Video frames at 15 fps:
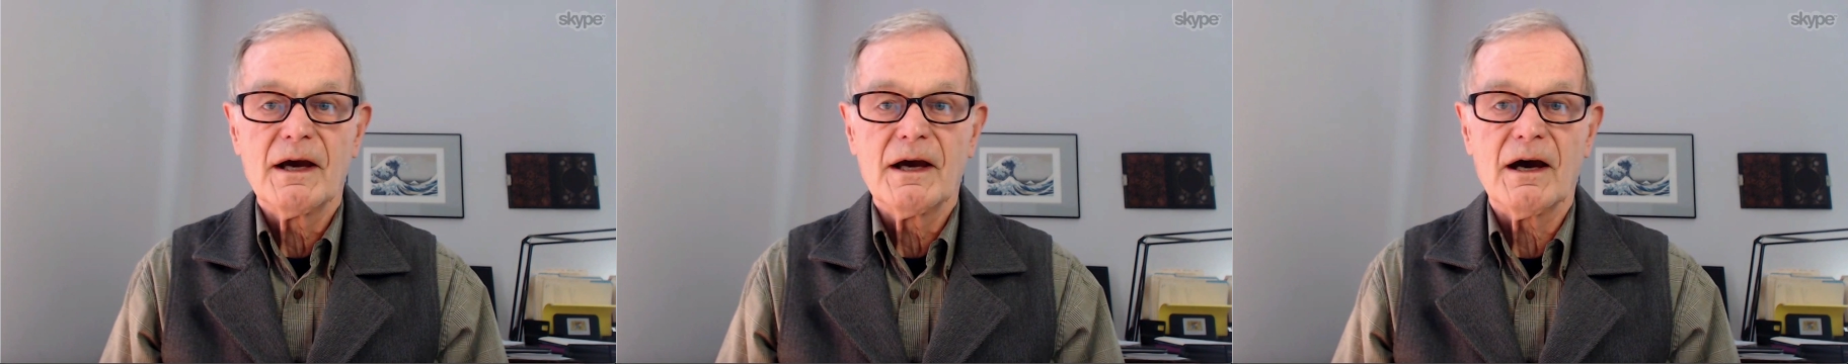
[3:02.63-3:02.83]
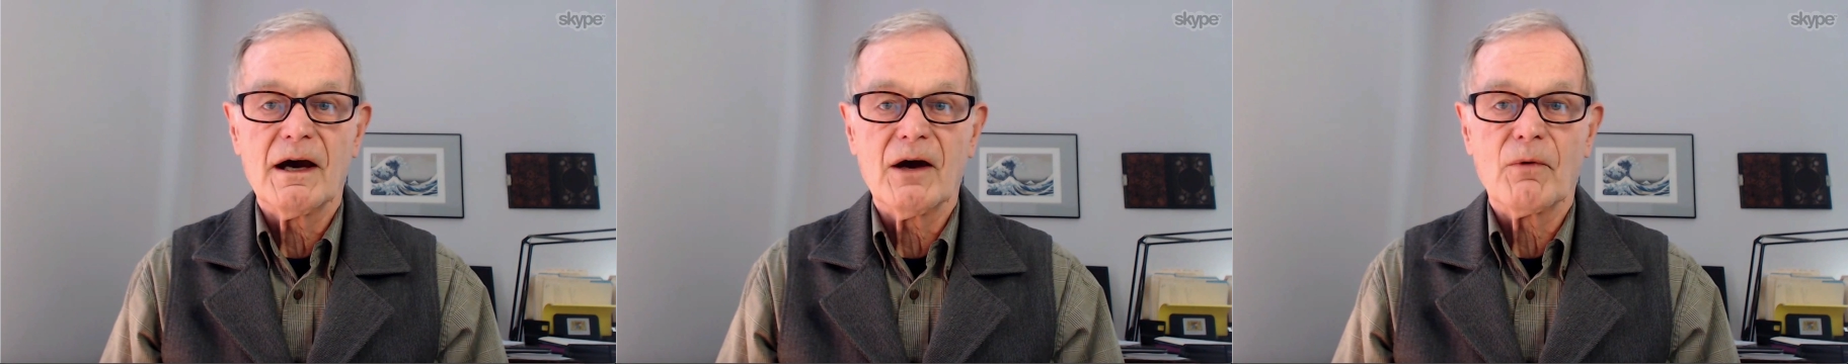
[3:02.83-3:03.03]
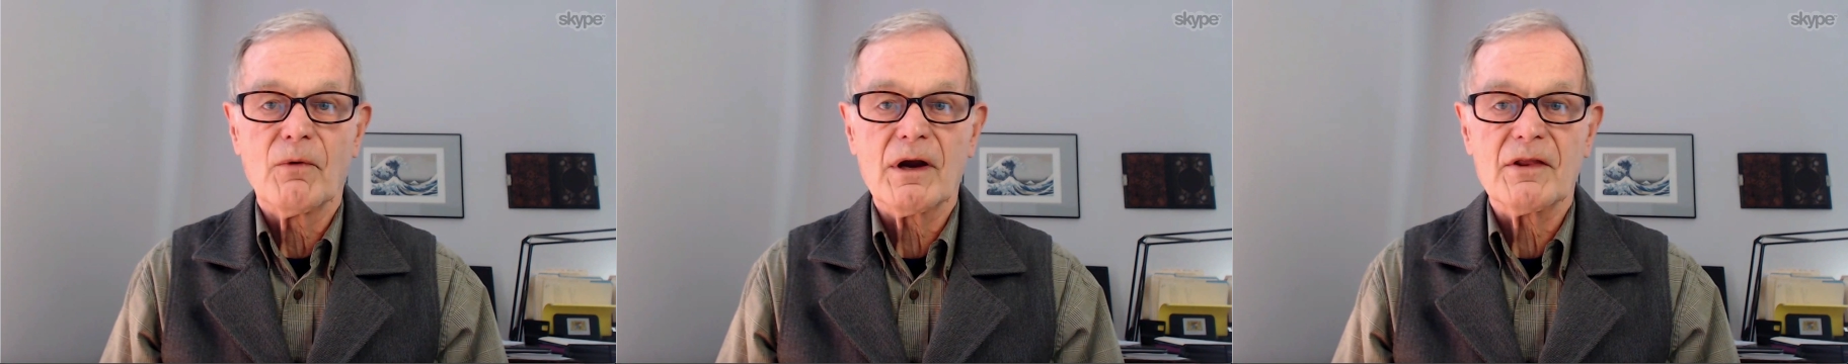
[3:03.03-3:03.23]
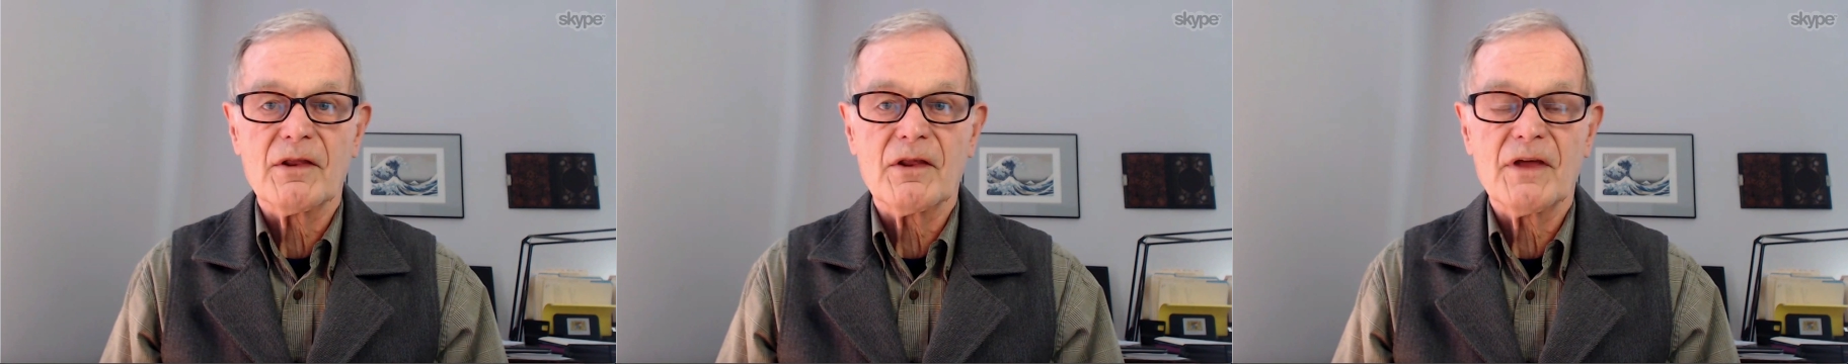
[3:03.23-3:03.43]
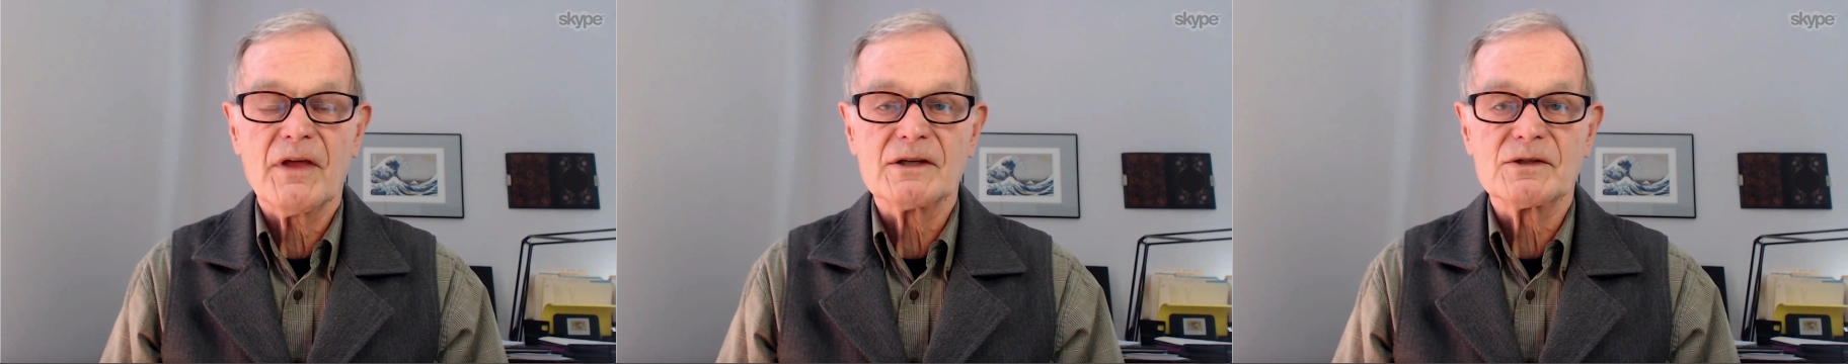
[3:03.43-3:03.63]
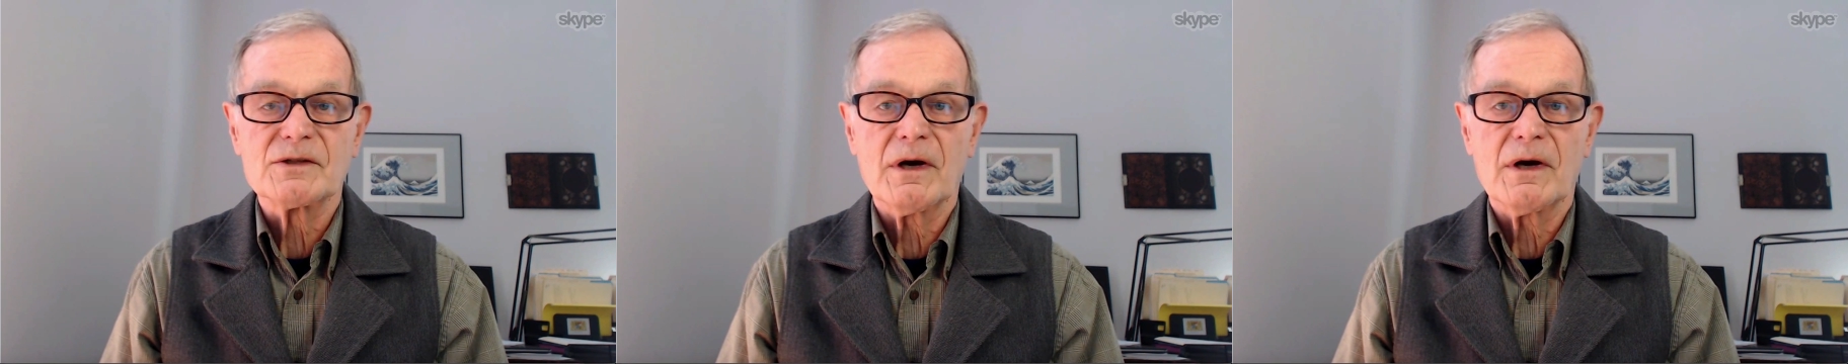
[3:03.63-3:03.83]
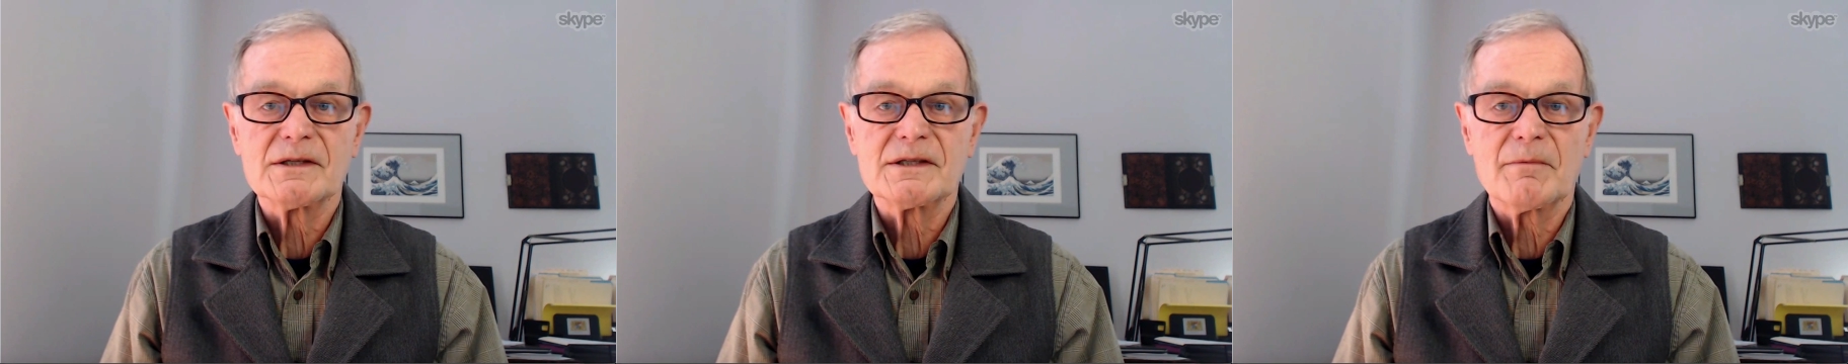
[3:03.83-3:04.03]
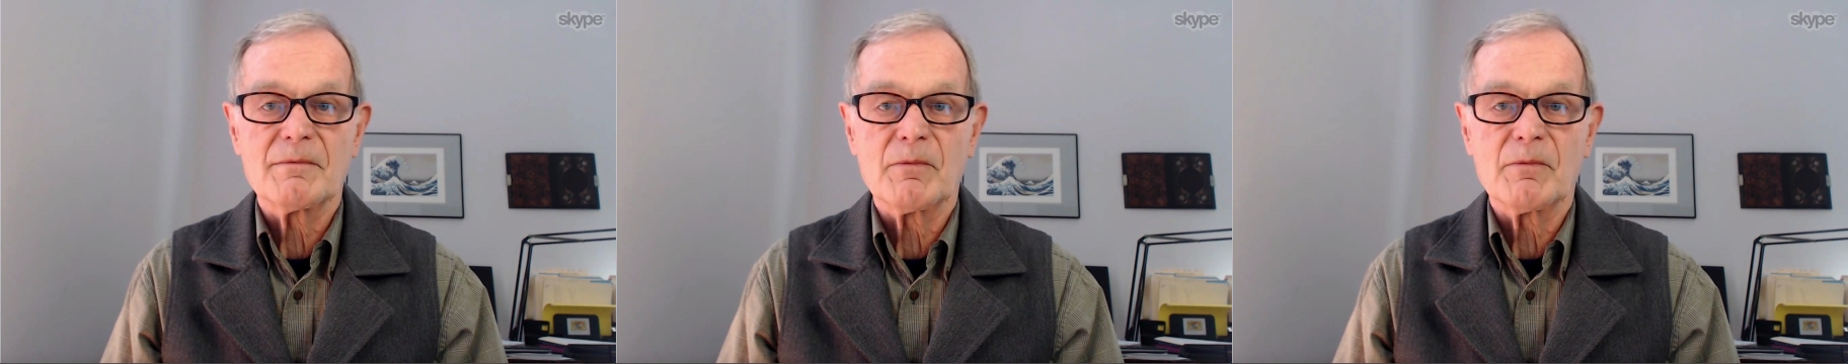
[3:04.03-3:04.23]
One of the things
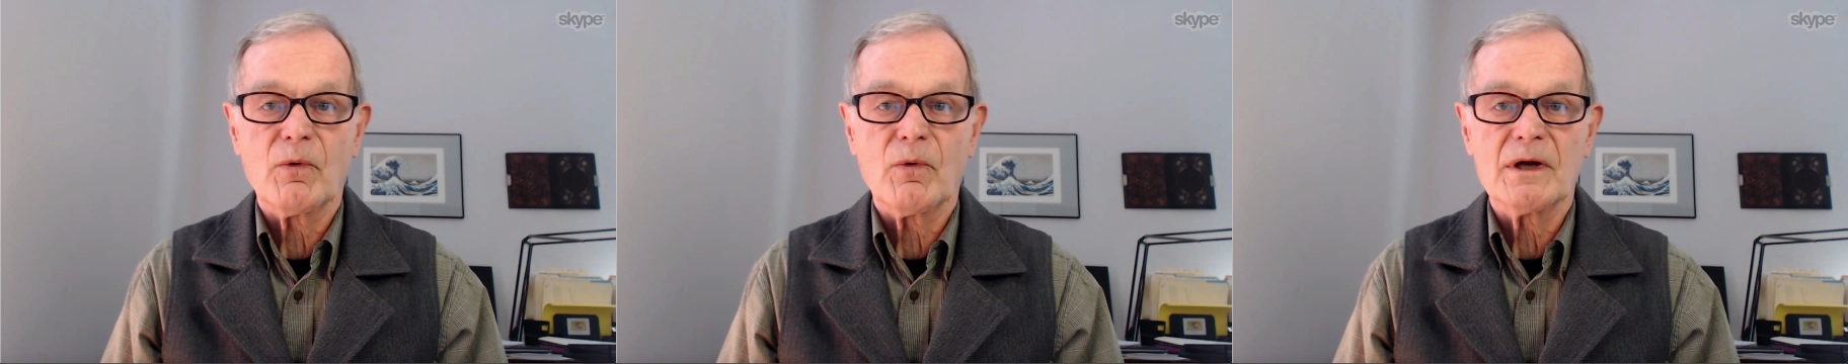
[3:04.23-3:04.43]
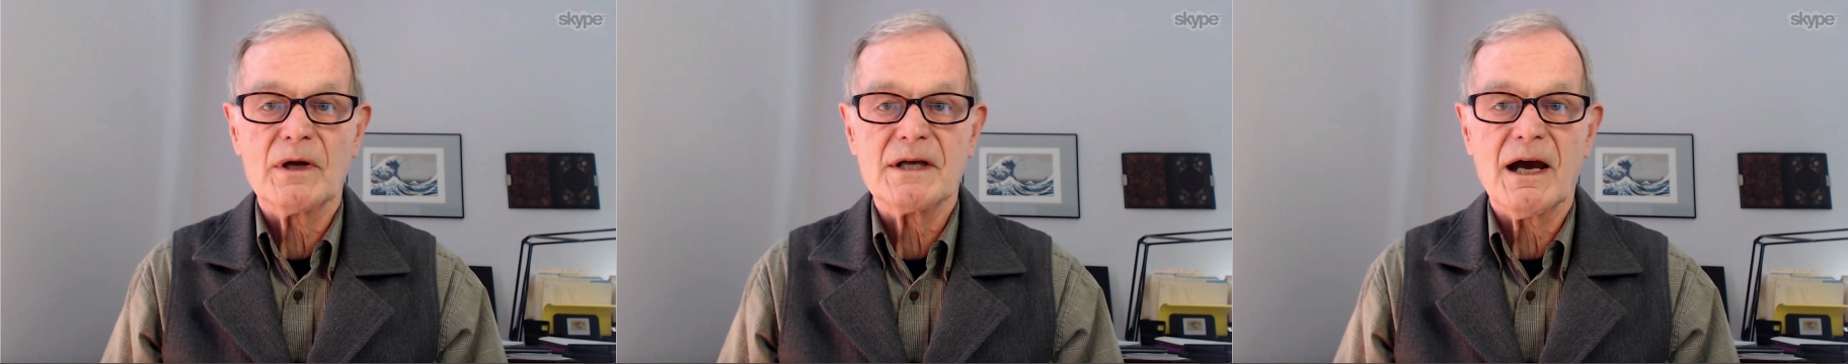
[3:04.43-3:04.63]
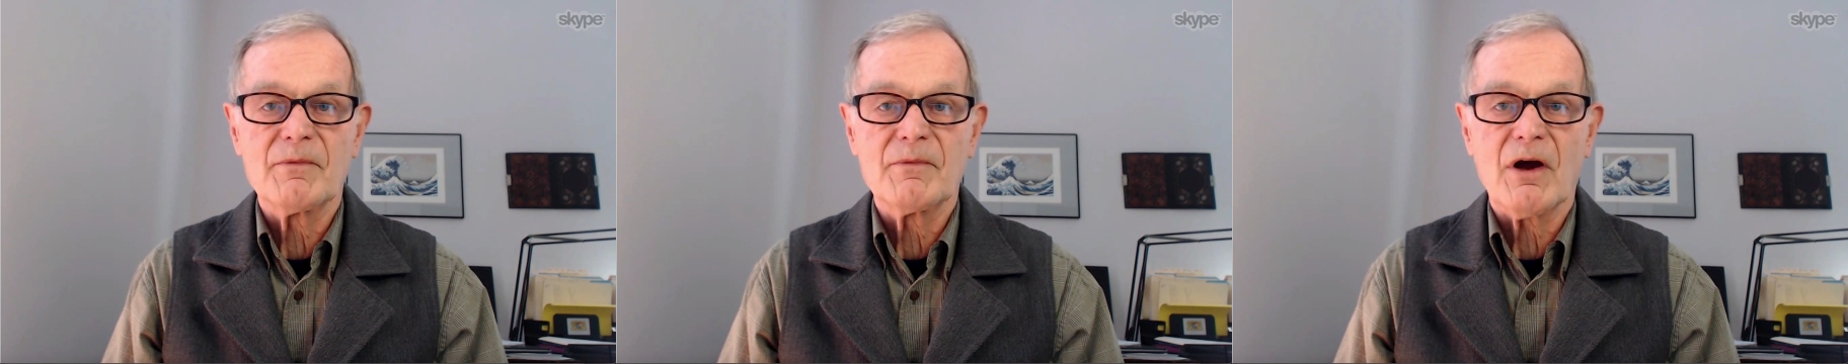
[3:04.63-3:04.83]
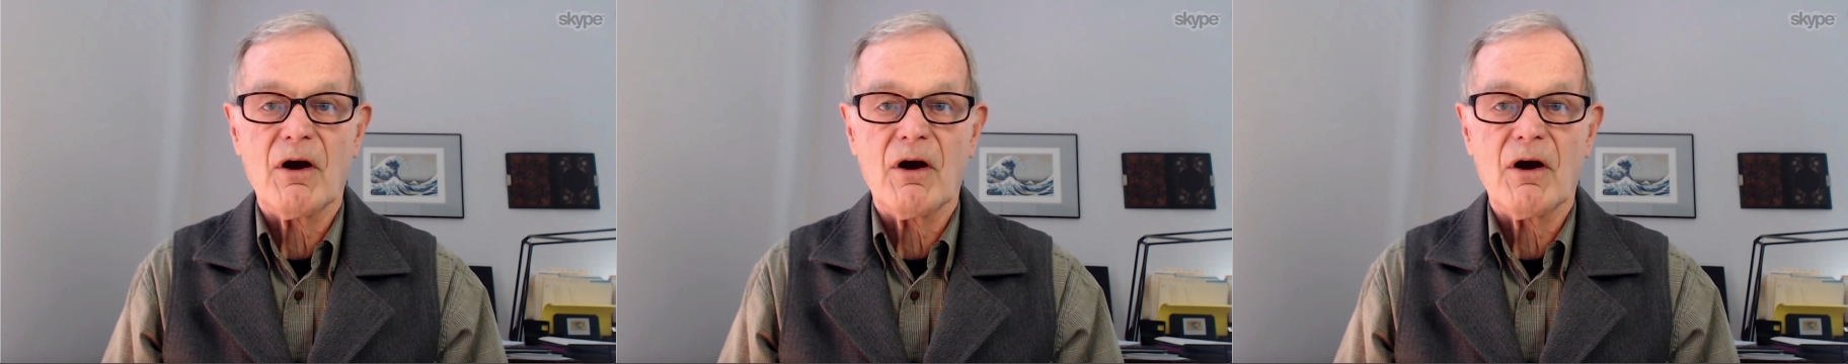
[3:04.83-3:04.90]
was, I remember one time